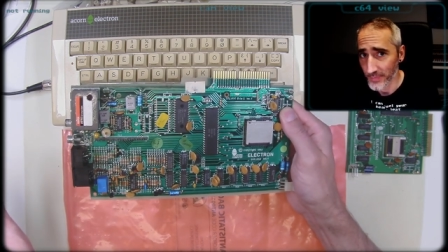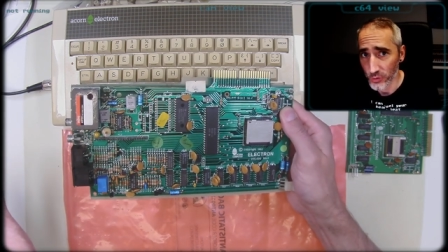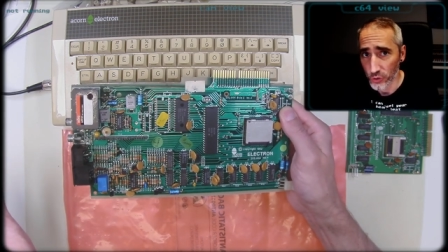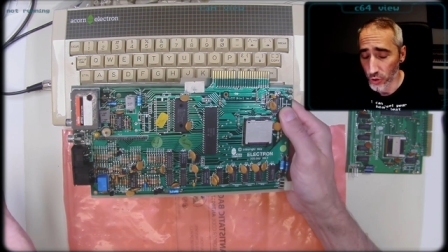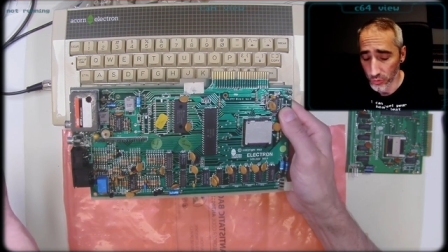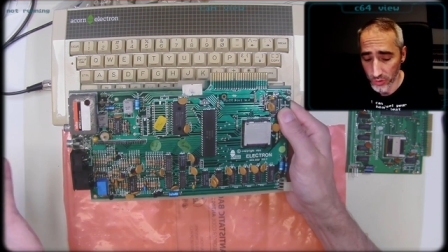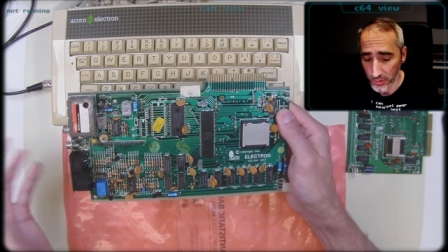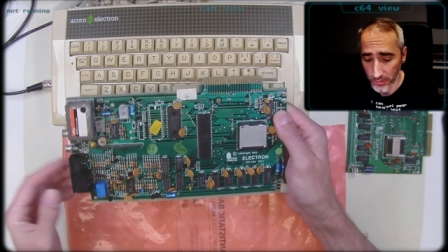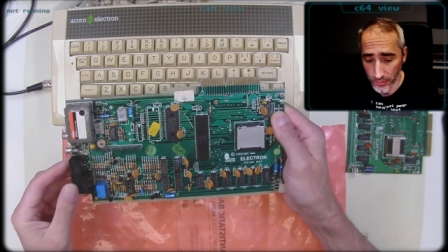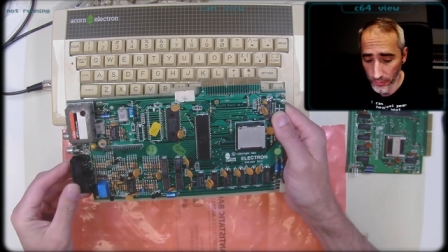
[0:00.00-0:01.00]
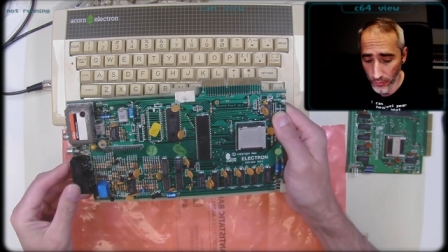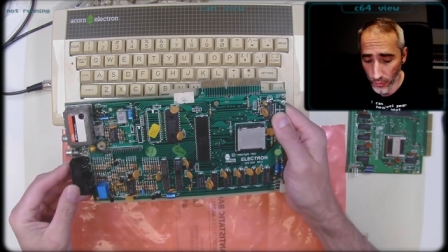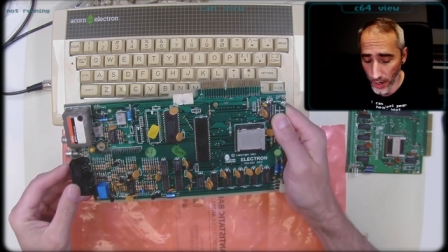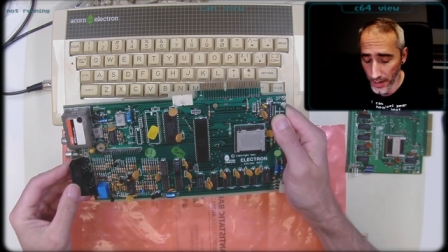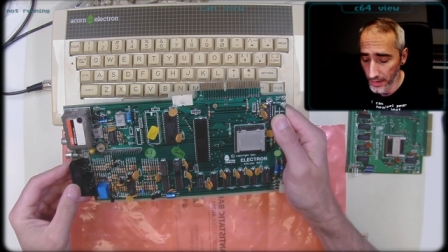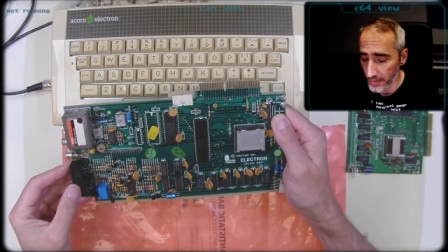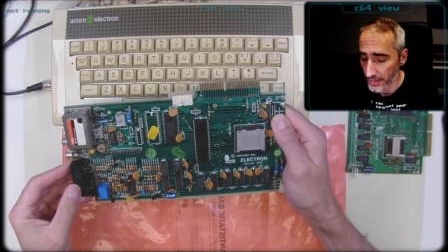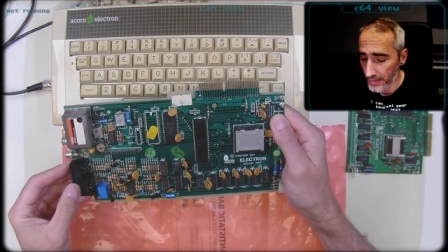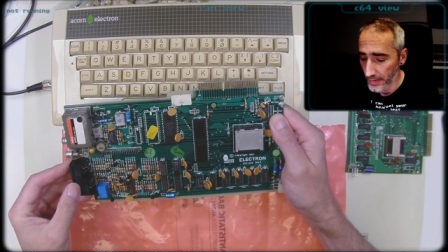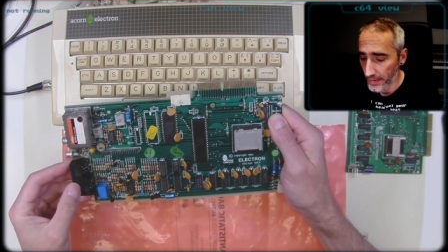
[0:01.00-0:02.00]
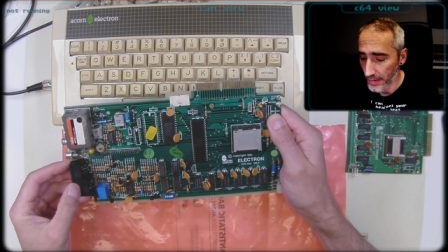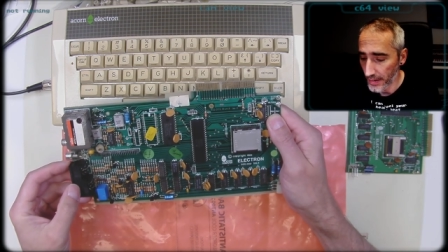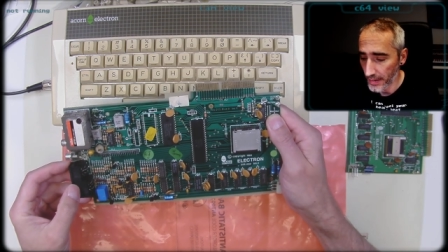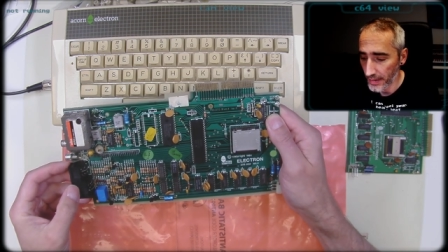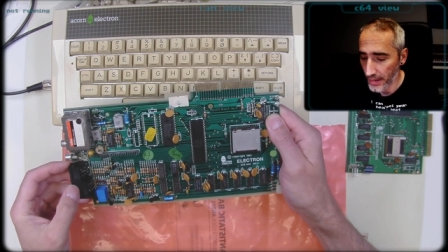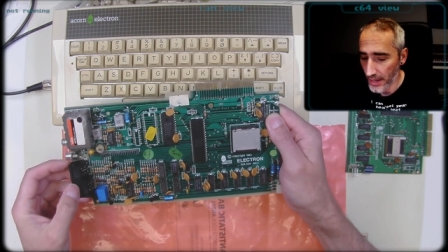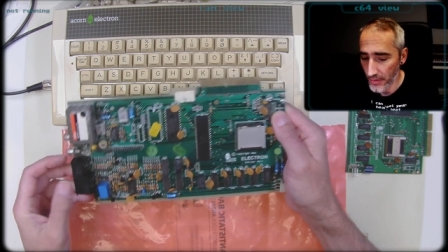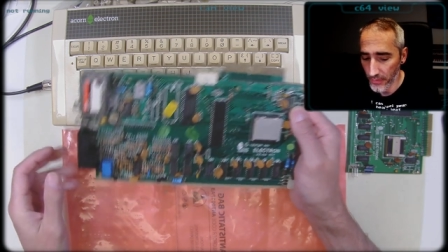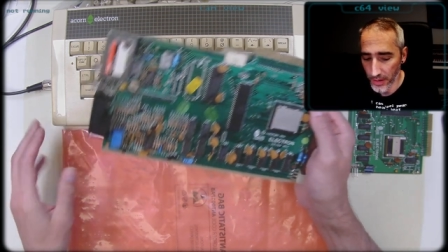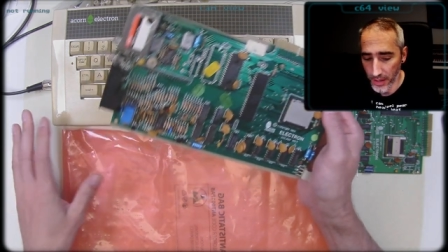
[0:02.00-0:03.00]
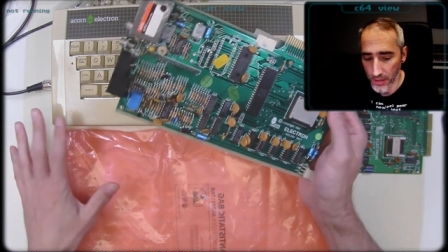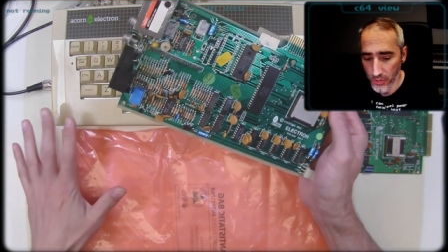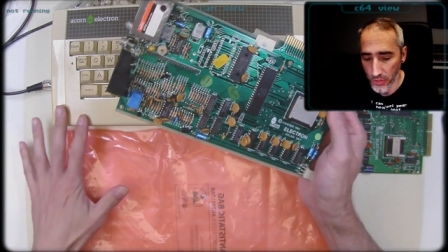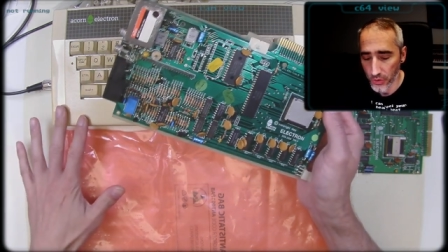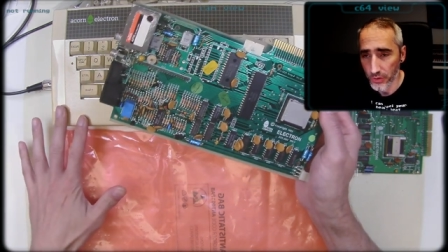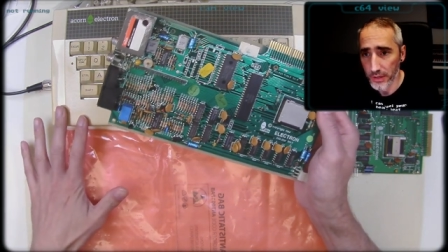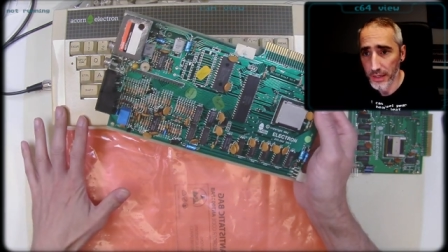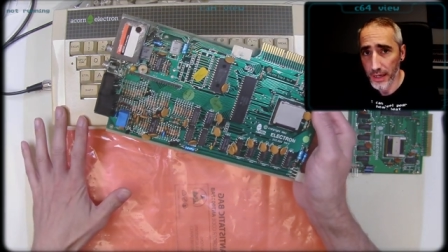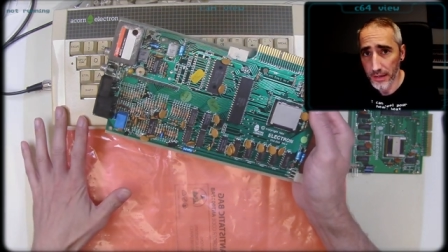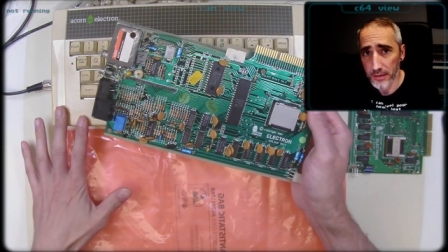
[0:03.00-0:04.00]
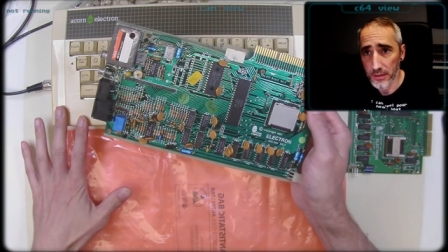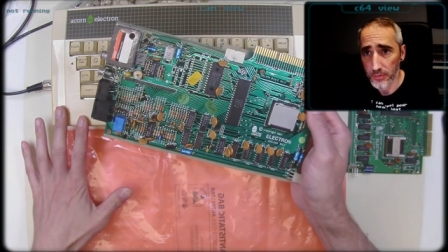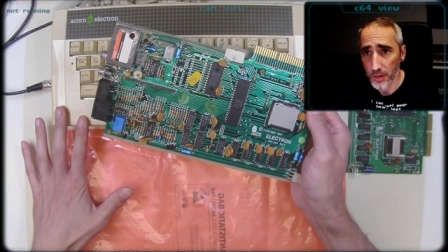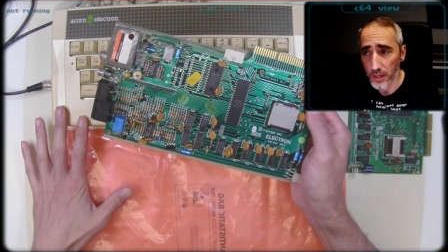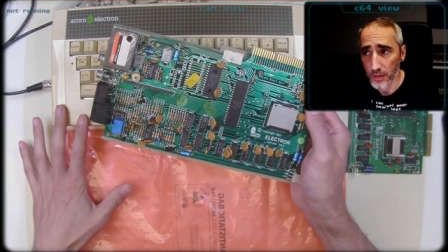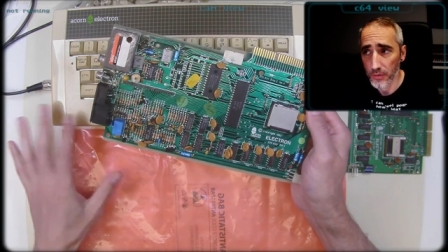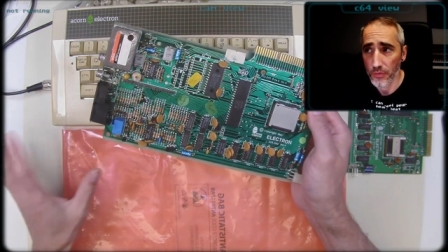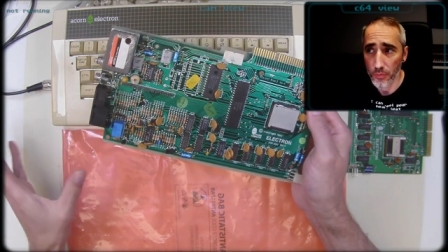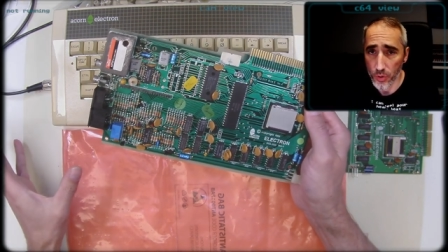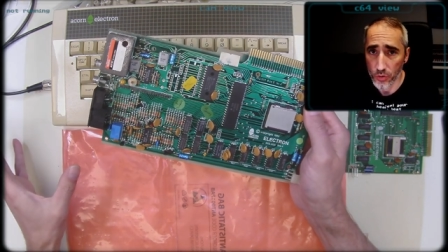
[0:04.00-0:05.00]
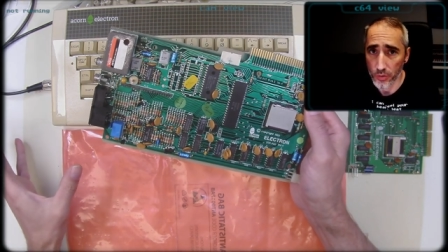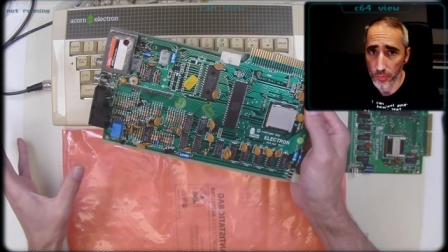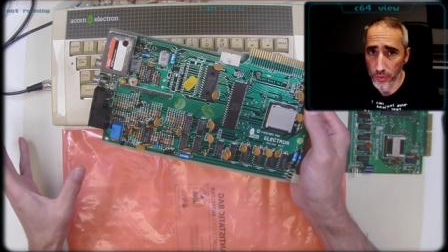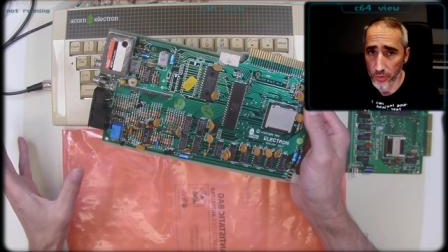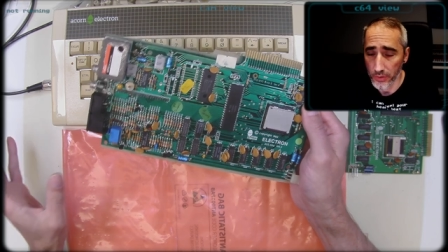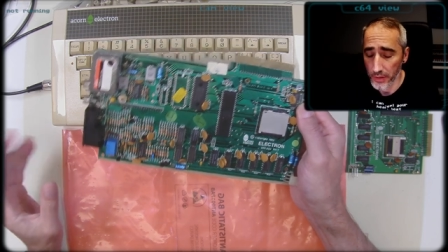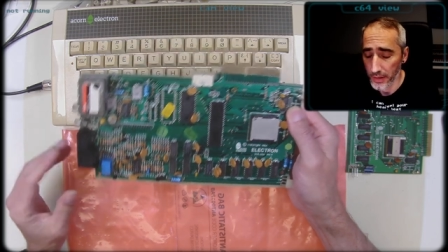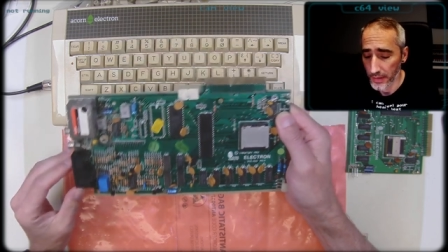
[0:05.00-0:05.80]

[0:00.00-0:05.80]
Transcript: who knows where, I have a third case as well with a broken board